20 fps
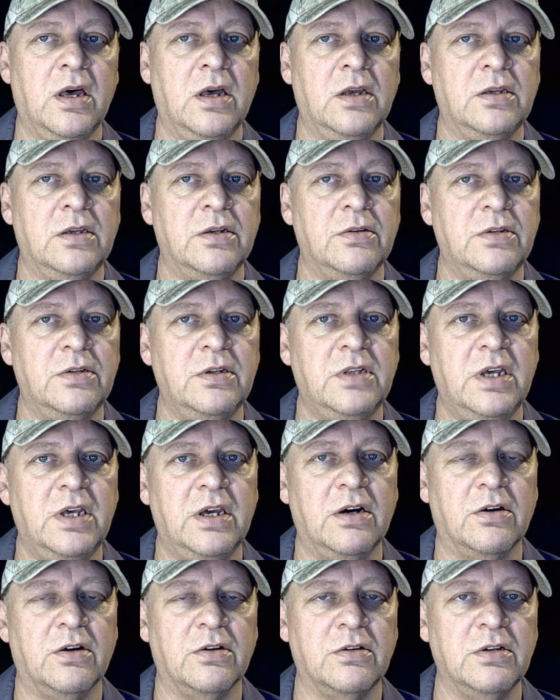So do they
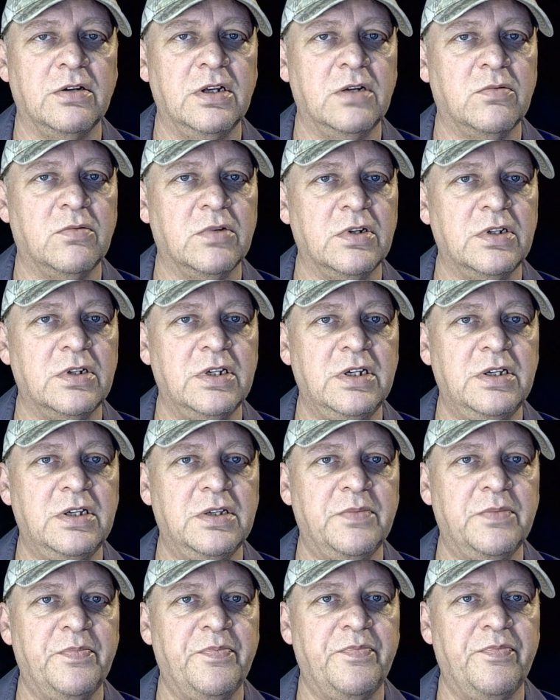honor their
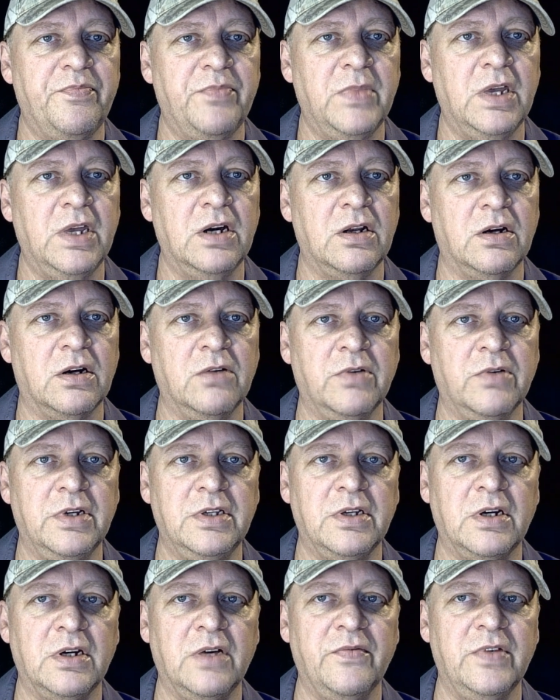warranties? Not
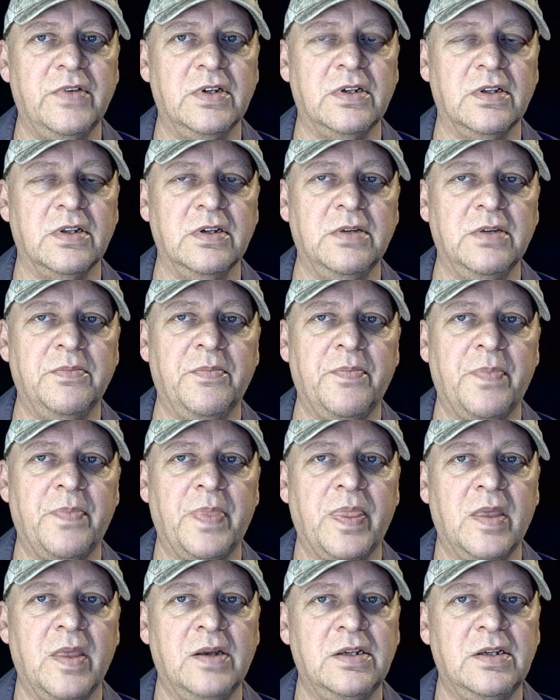always, obviously.
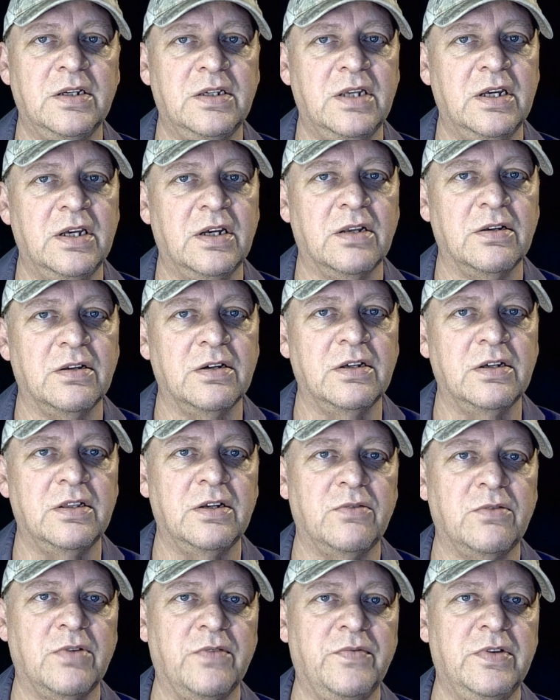Just take a look at
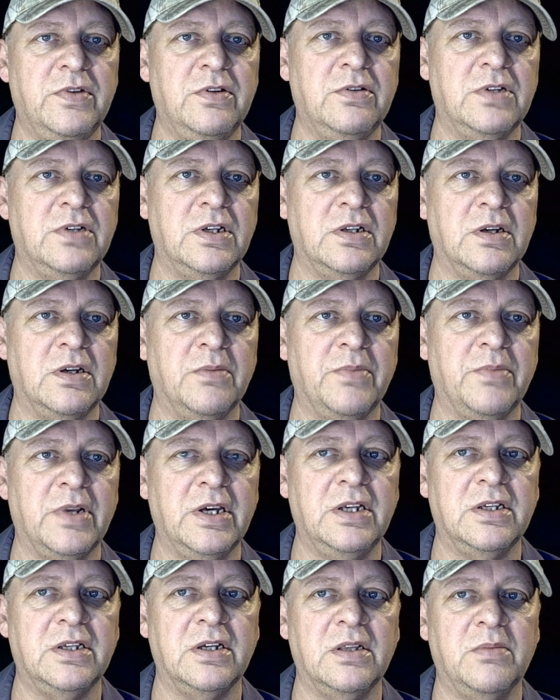their reviews and
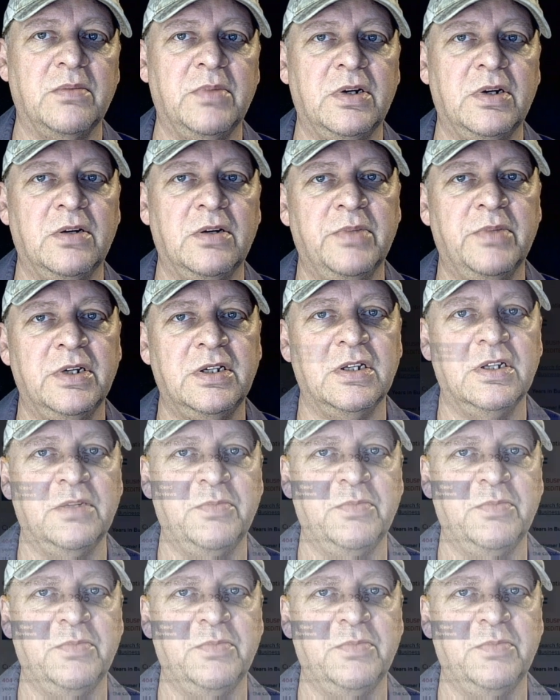complaints on the Better Business